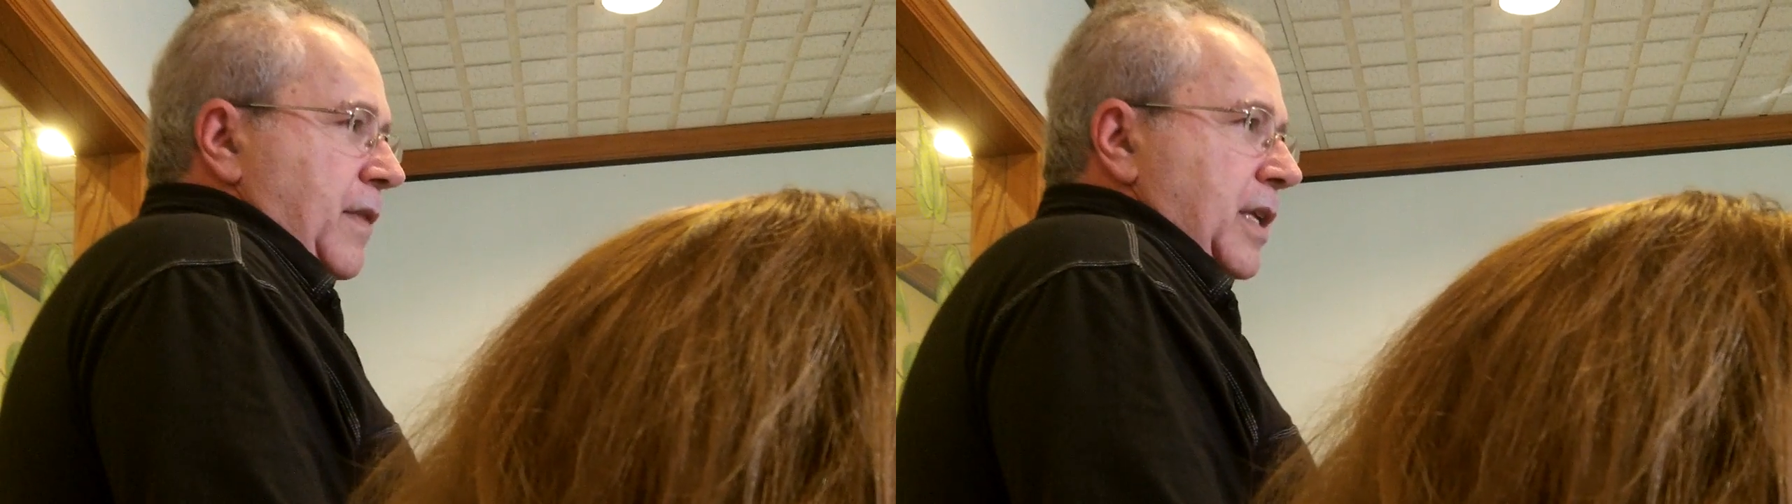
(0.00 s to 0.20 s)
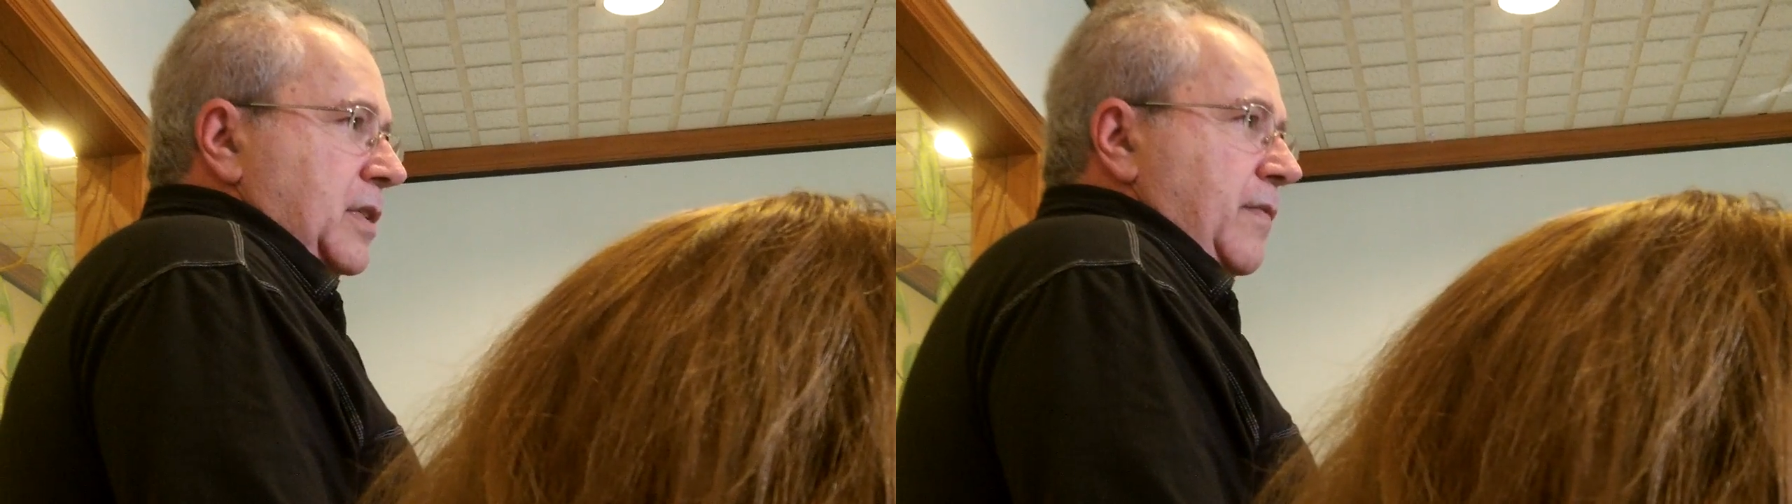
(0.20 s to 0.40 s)
of
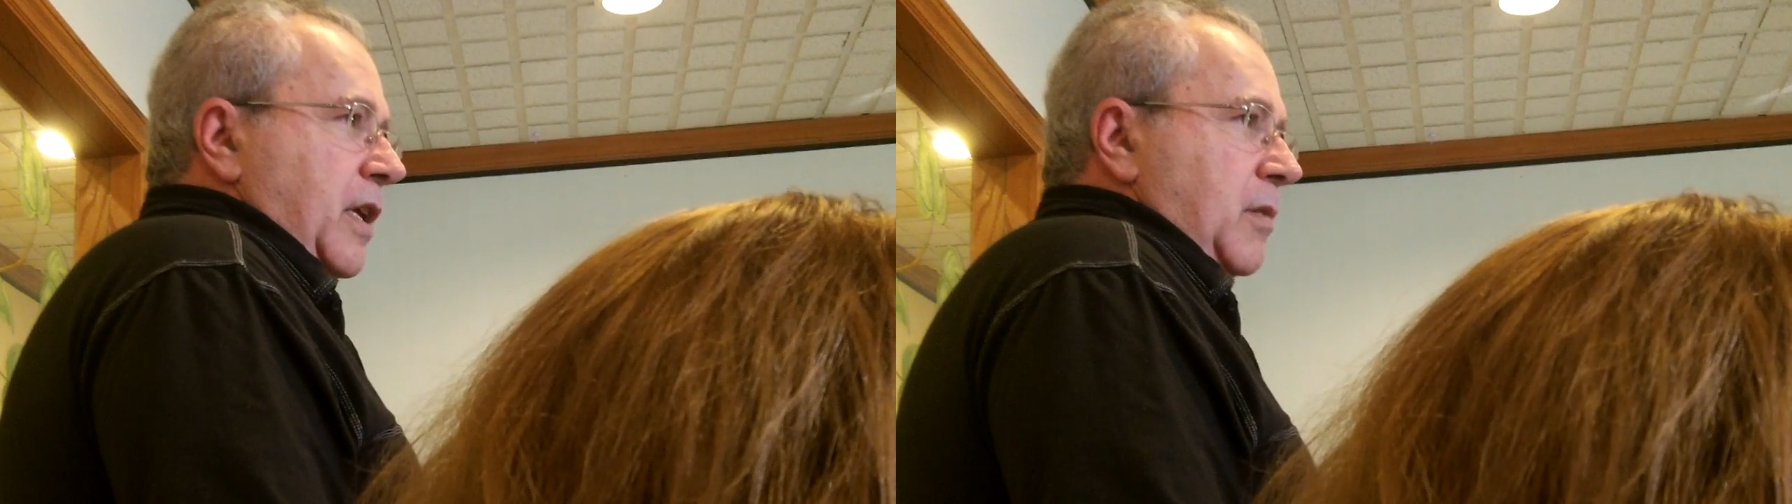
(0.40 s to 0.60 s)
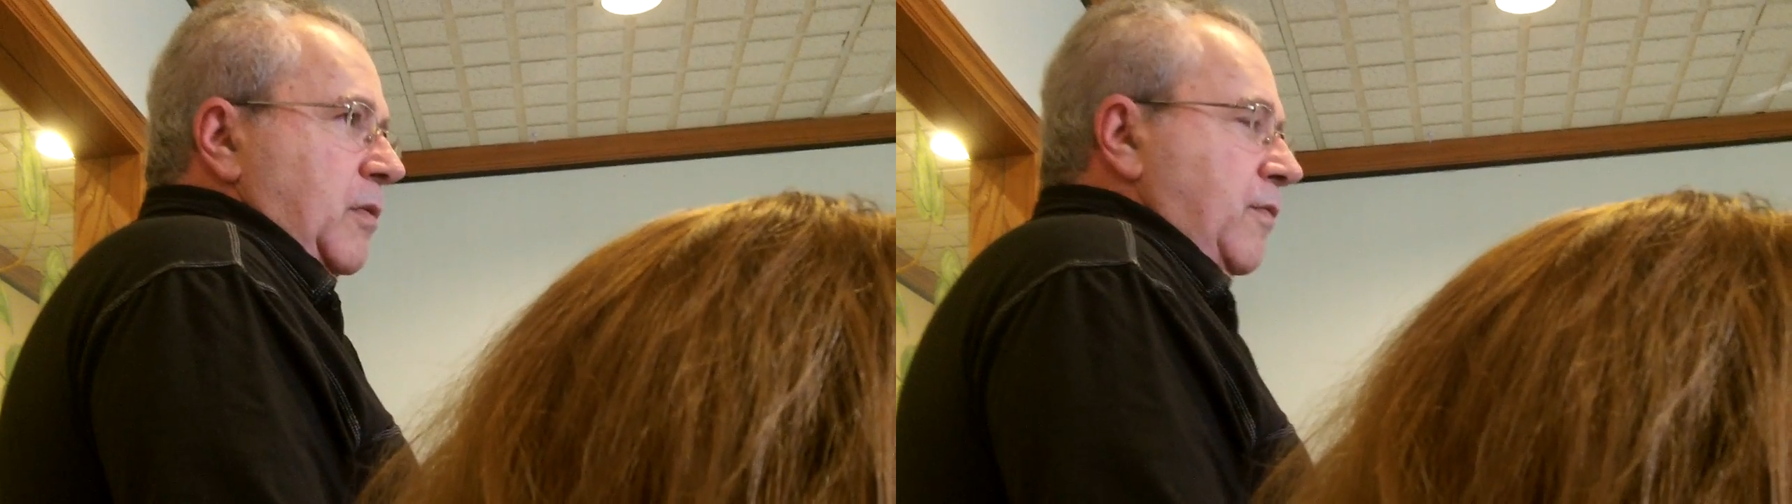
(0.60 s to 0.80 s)
things
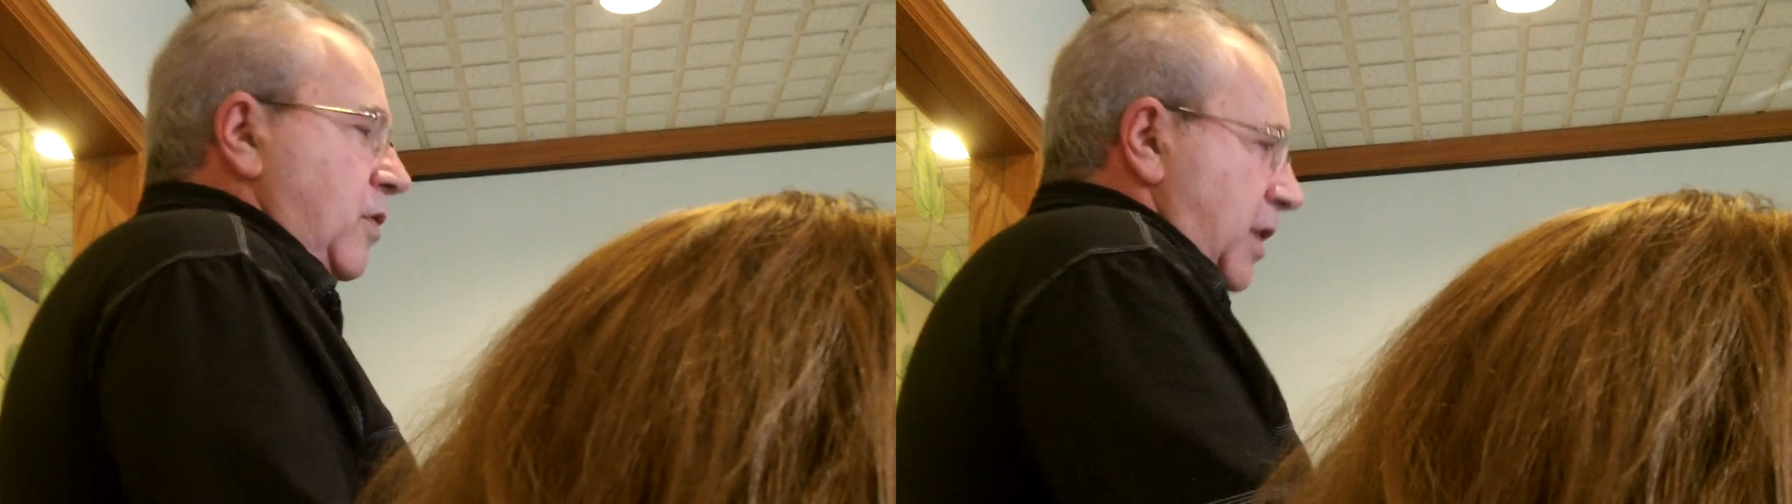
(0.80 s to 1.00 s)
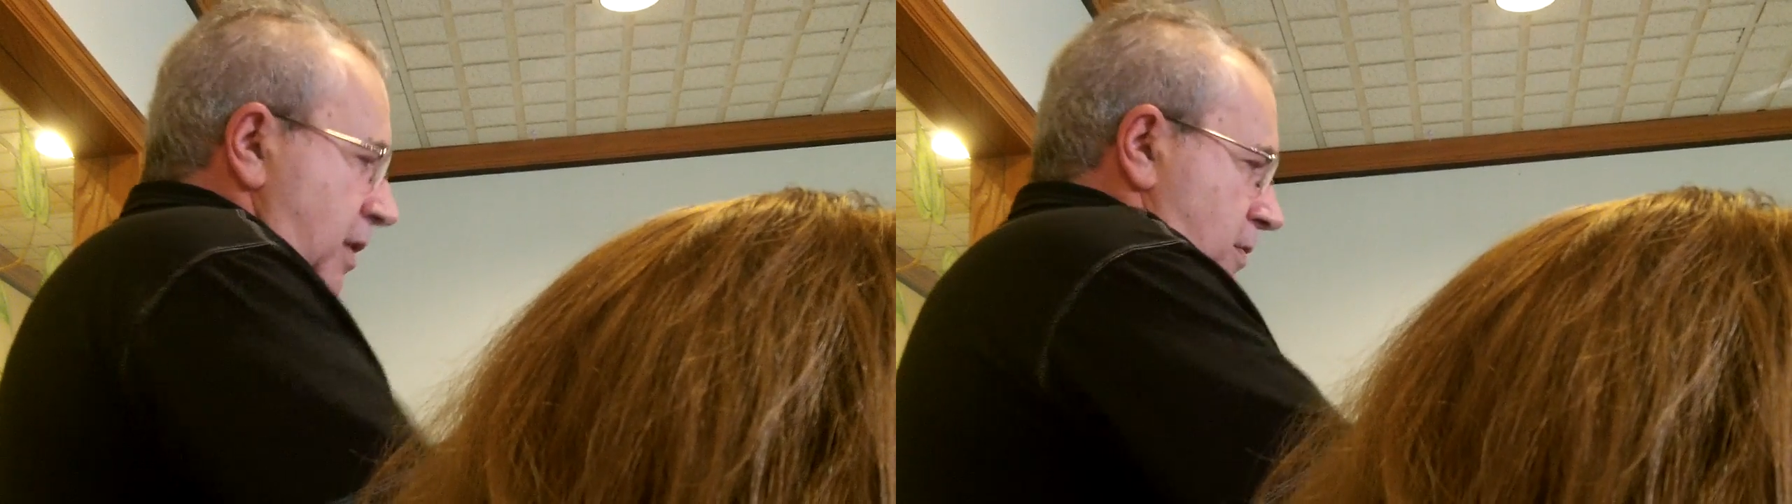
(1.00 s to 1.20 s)
available
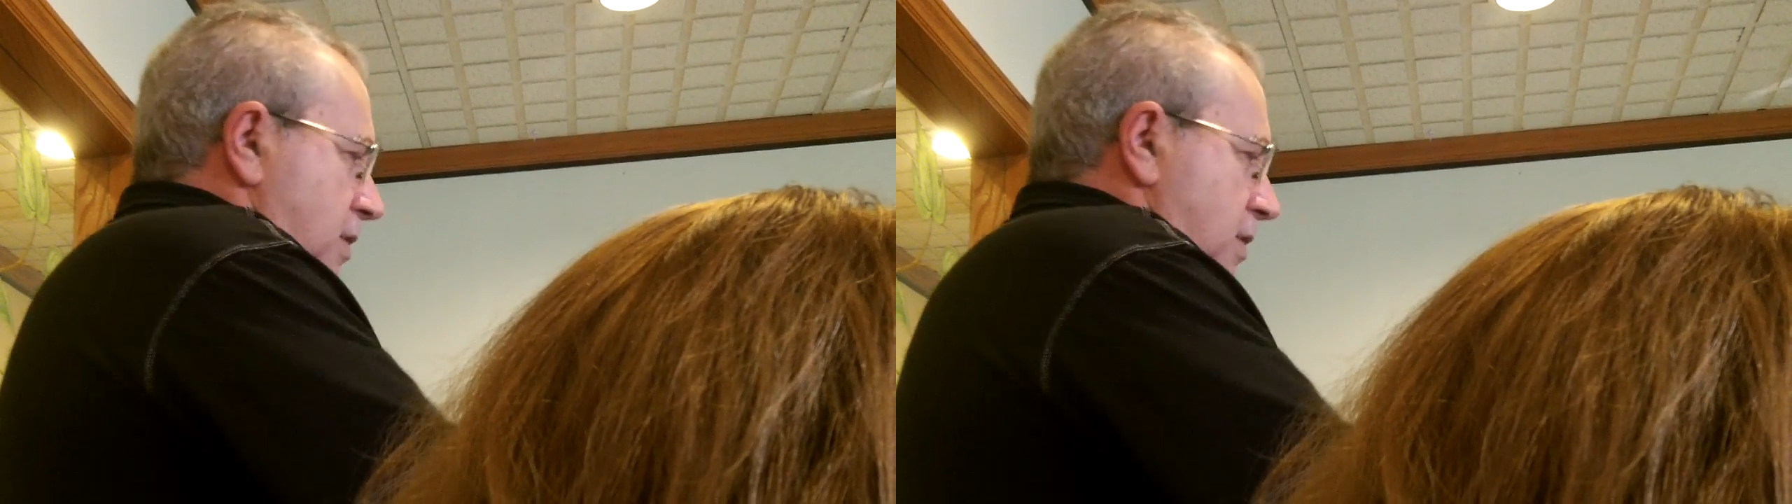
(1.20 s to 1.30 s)
for you,